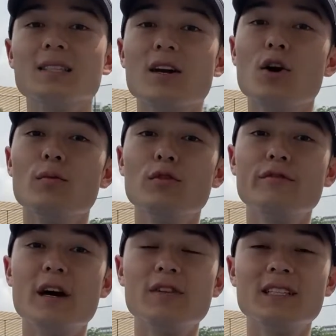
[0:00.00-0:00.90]
I hope you
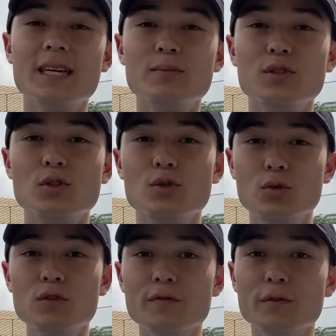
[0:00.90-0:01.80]
found the tips
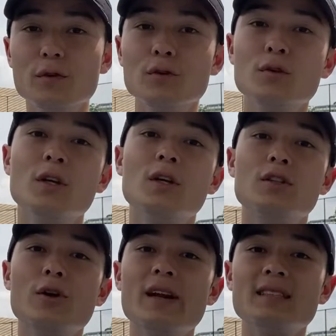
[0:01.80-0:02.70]
useful.
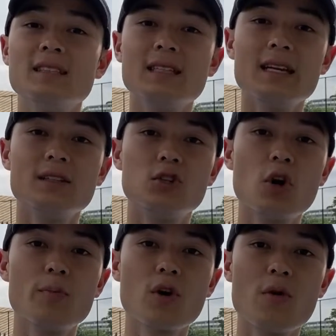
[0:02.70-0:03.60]
Don't hesitate to
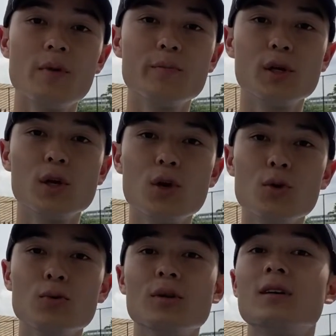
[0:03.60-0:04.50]
drop a comment
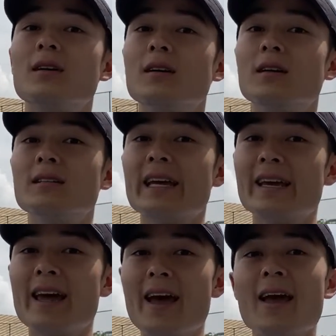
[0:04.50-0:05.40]
below.
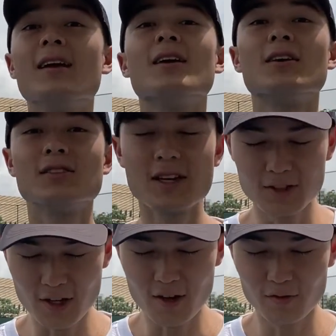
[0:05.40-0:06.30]
Take care, stay
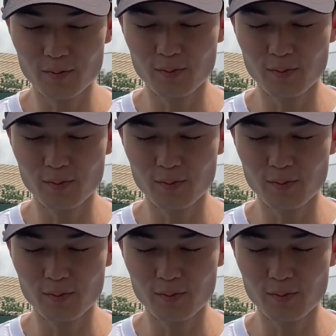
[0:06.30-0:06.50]
safe.